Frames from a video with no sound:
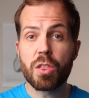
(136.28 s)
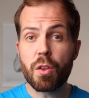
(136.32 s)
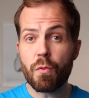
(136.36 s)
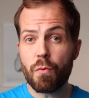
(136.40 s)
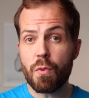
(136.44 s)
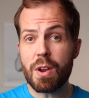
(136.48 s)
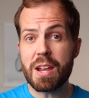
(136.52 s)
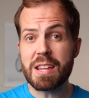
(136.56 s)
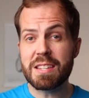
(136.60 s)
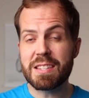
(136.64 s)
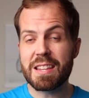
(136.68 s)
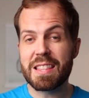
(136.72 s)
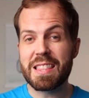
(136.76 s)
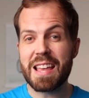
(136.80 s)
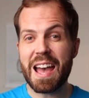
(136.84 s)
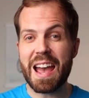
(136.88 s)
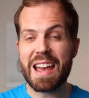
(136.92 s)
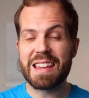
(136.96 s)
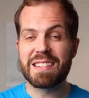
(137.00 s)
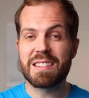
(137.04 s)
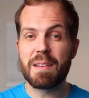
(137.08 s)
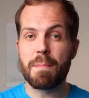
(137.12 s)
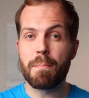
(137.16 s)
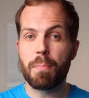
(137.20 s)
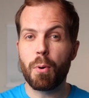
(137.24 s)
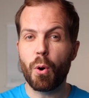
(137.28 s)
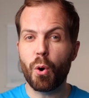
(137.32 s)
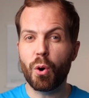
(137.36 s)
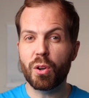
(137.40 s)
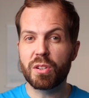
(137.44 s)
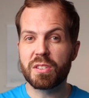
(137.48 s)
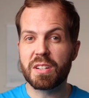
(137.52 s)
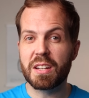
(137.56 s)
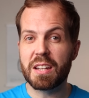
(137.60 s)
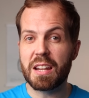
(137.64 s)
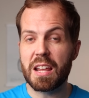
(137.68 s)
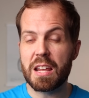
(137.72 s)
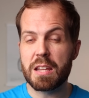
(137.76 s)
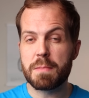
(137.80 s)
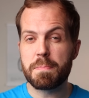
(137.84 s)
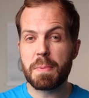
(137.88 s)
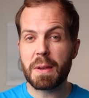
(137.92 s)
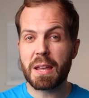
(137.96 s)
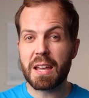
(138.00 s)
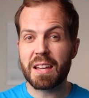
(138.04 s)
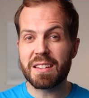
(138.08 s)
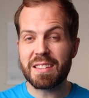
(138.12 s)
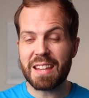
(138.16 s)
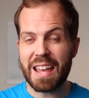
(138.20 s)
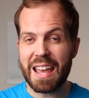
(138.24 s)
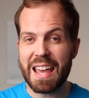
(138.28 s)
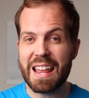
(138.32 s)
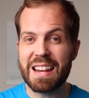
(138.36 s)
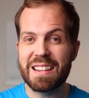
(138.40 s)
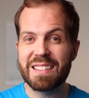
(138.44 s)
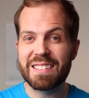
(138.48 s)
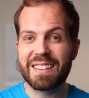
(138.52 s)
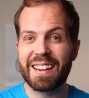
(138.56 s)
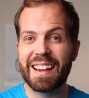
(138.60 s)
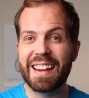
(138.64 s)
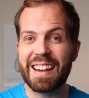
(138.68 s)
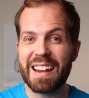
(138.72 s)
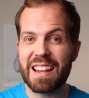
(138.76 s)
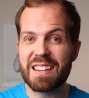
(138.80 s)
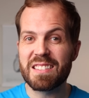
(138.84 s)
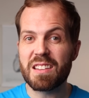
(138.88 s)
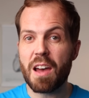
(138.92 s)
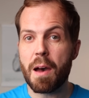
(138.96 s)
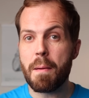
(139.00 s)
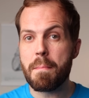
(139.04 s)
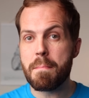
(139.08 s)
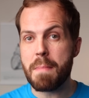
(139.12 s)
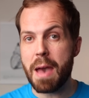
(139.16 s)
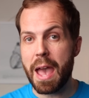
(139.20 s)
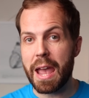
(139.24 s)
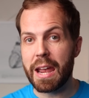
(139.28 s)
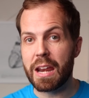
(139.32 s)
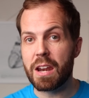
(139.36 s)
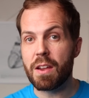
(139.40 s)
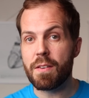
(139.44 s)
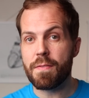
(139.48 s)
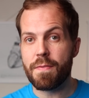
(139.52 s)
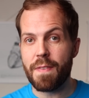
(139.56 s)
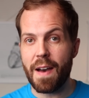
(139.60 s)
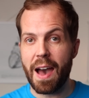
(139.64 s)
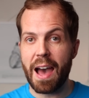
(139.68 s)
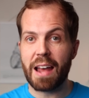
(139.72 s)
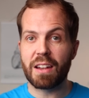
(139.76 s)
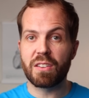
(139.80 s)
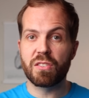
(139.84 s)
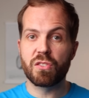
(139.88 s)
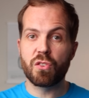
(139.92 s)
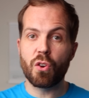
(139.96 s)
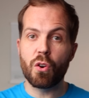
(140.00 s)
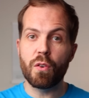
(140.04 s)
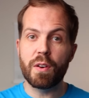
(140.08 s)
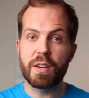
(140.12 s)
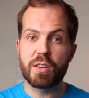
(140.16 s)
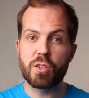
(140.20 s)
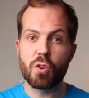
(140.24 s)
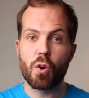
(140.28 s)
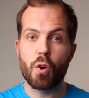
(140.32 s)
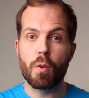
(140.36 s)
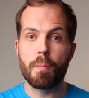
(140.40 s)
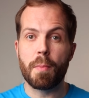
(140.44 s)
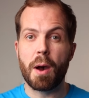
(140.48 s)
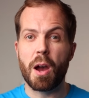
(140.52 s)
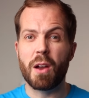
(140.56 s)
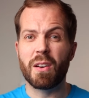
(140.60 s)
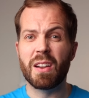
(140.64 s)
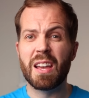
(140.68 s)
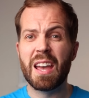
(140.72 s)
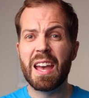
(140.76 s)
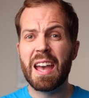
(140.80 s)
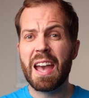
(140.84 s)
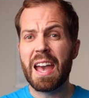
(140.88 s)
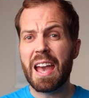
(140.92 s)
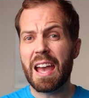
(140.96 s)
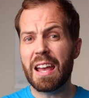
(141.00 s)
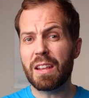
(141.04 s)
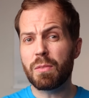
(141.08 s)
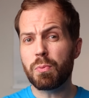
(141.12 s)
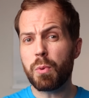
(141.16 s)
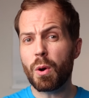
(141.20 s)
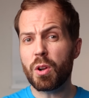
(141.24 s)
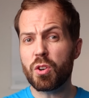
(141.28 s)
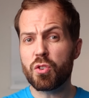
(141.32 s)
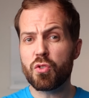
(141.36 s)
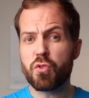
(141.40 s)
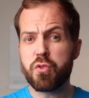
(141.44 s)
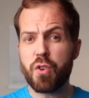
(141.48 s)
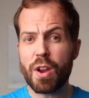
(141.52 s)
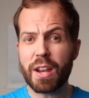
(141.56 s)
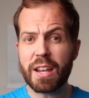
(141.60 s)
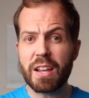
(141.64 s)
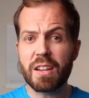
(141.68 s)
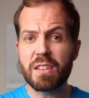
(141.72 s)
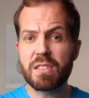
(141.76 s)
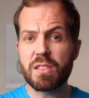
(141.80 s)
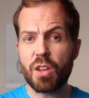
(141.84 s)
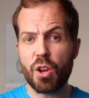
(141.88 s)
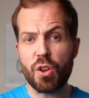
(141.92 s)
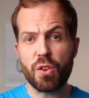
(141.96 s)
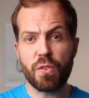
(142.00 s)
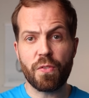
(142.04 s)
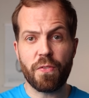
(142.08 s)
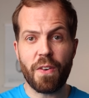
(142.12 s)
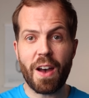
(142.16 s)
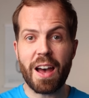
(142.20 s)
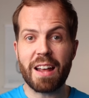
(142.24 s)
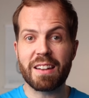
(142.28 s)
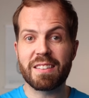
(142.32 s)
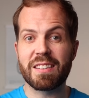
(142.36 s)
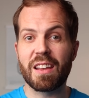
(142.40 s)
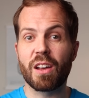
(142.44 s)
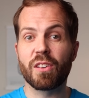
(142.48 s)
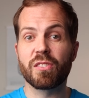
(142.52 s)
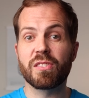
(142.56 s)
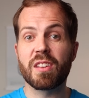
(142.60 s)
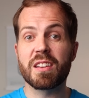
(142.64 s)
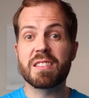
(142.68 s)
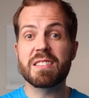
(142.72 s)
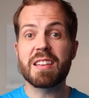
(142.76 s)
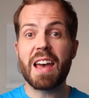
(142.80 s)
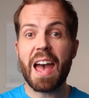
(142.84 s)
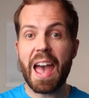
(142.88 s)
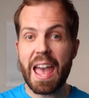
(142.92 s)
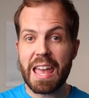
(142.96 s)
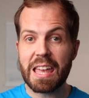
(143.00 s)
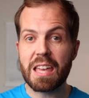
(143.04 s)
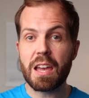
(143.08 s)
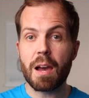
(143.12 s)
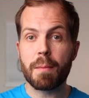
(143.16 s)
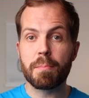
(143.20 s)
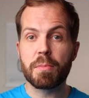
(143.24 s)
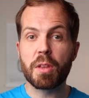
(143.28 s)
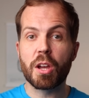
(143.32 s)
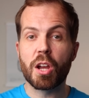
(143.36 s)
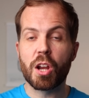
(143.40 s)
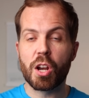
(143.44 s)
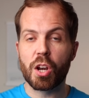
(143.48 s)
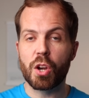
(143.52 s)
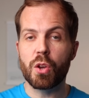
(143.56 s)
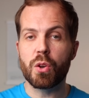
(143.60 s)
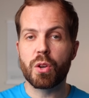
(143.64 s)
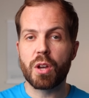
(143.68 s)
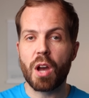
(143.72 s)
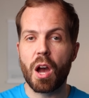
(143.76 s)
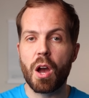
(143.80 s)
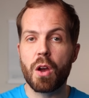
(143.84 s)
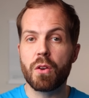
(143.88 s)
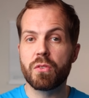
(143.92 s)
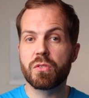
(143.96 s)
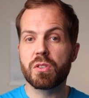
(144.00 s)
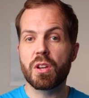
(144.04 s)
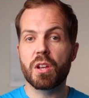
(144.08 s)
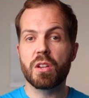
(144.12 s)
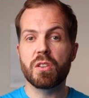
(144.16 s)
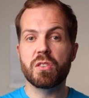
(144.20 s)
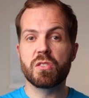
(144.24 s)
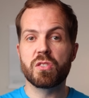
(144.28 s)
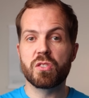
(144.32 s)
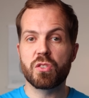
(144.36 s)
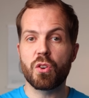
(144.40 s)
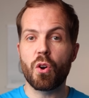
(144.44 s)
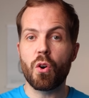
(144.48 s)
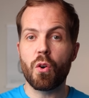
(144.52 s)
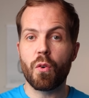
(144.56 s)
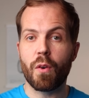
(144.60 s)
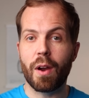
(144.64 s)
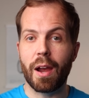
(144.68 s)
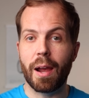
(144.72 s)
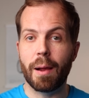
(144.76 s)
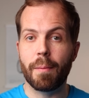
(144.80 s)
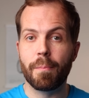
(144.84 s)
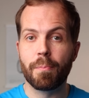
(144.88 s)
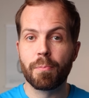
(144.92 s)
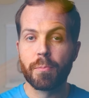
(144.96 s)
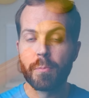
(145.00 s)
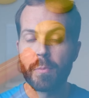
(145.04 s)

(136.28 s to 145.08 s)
The reason that is important is because insulin is our main fat storage hormone. It's what triggers those fat cells to take up the glucose and store it.